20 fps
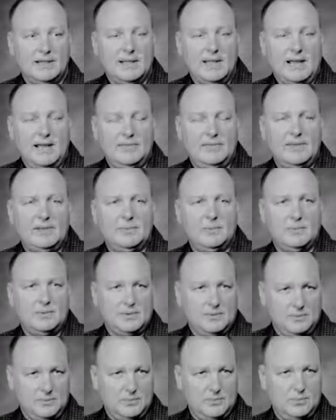I think
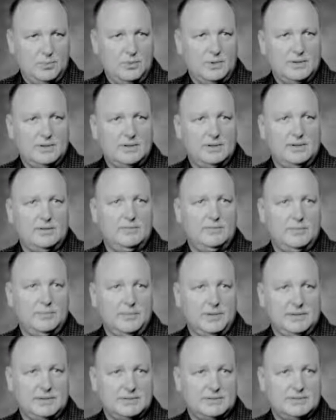one of the
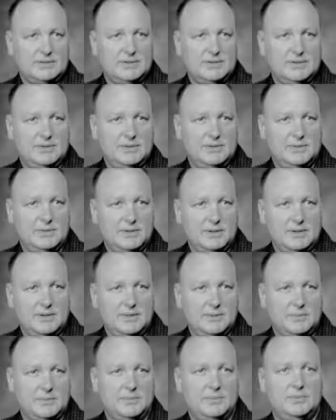biggest
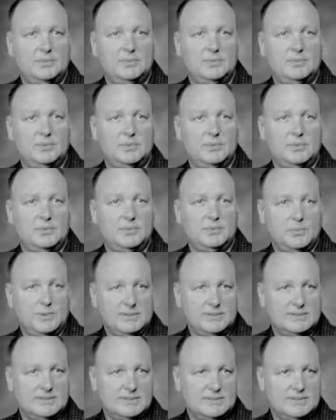
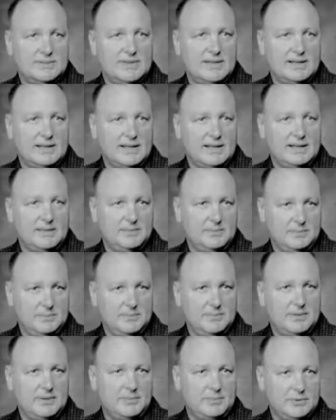reasons that I
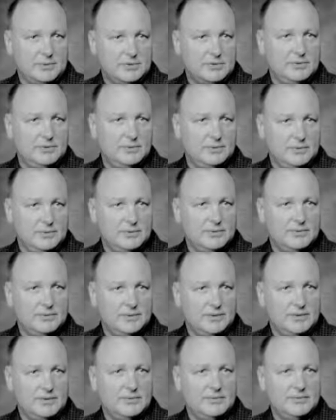pursued
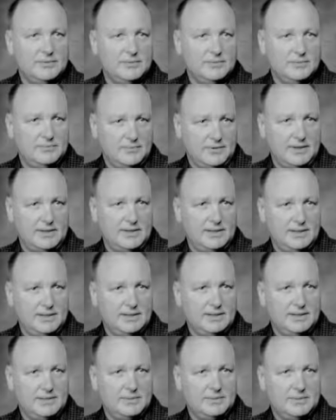
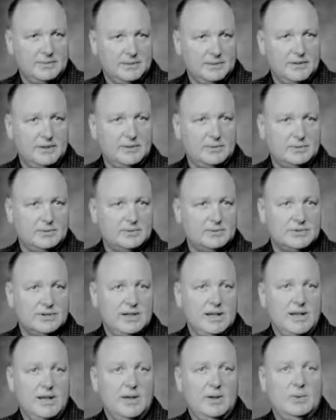finding a coach
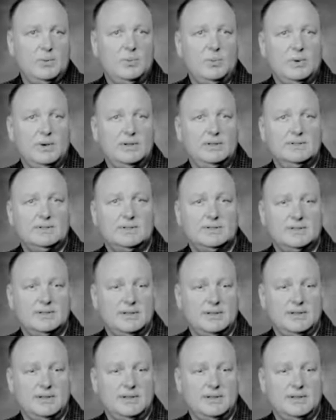was